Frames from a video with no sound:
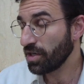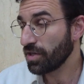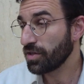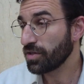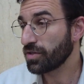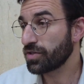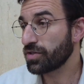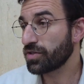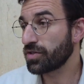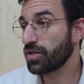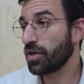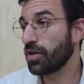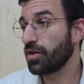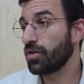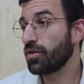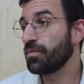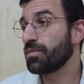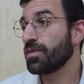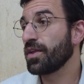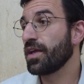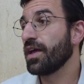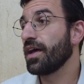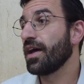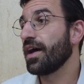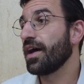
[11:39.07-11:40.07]
so
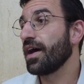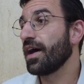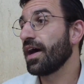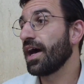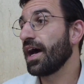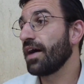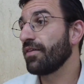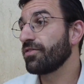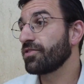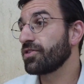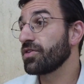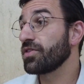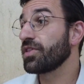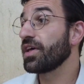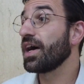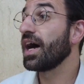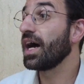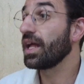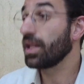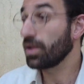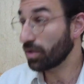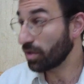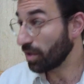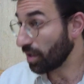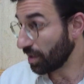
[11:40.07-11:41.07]
after the
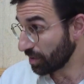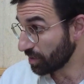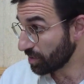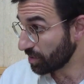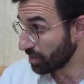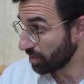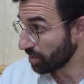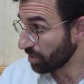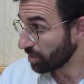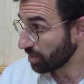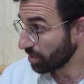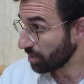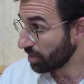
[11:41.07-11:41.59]
Holocaust,